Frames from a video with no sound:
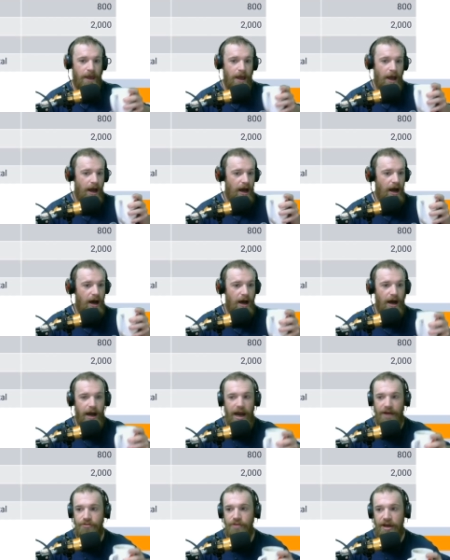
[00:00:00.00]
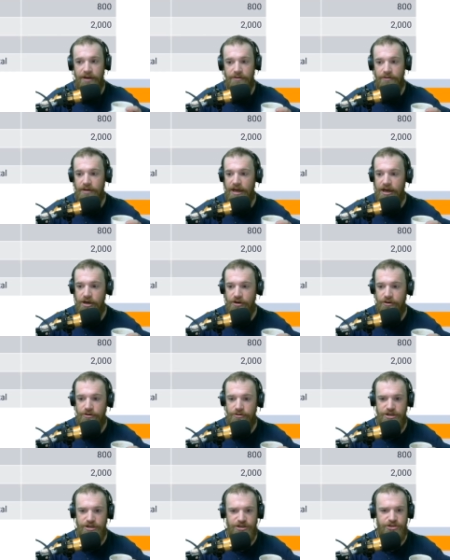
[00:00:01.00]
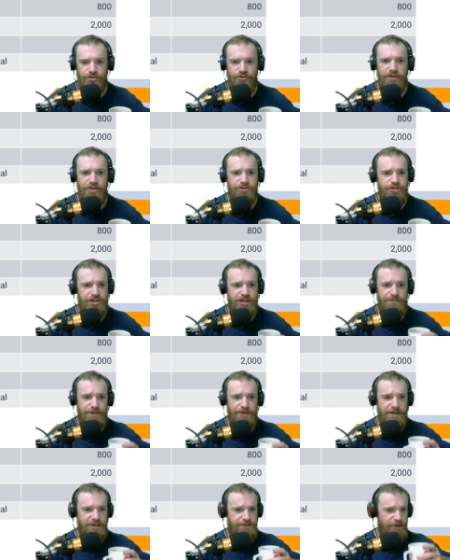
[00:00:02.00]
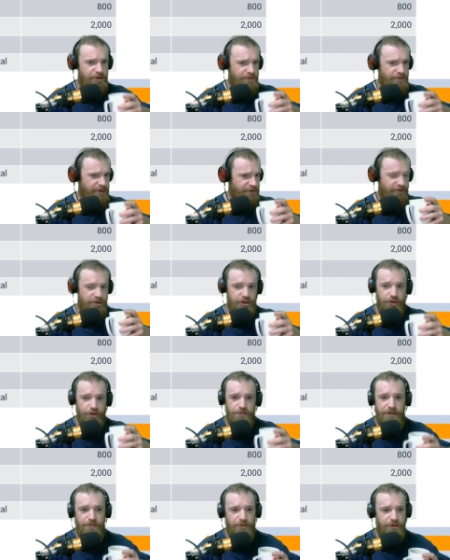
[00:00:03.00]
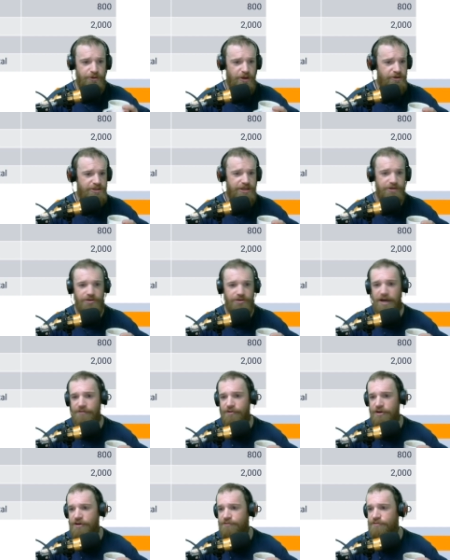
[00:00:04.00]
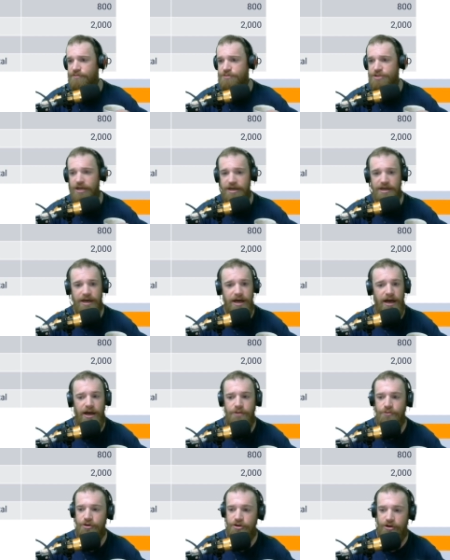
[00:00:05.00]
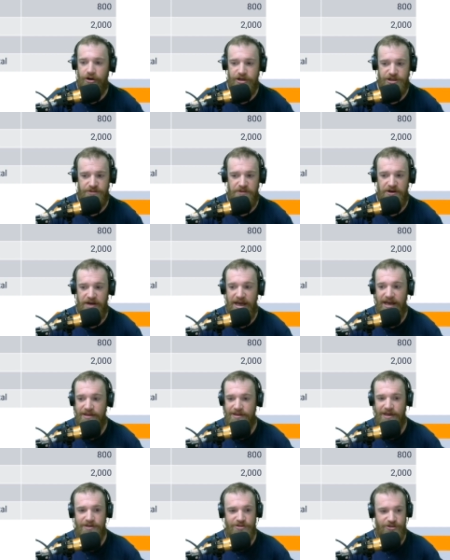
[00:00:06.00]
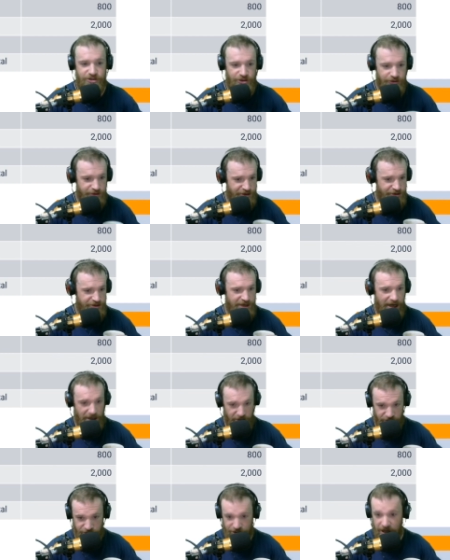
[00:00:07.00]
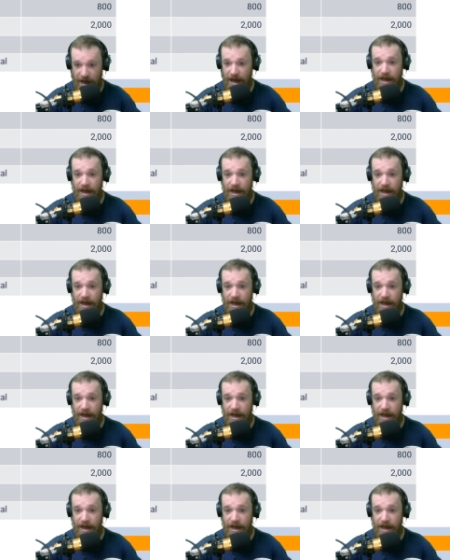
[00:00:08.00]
And then here, this is a rather cheap experiment for two people to go to South Africa from Saigon. Would cost about $8,200.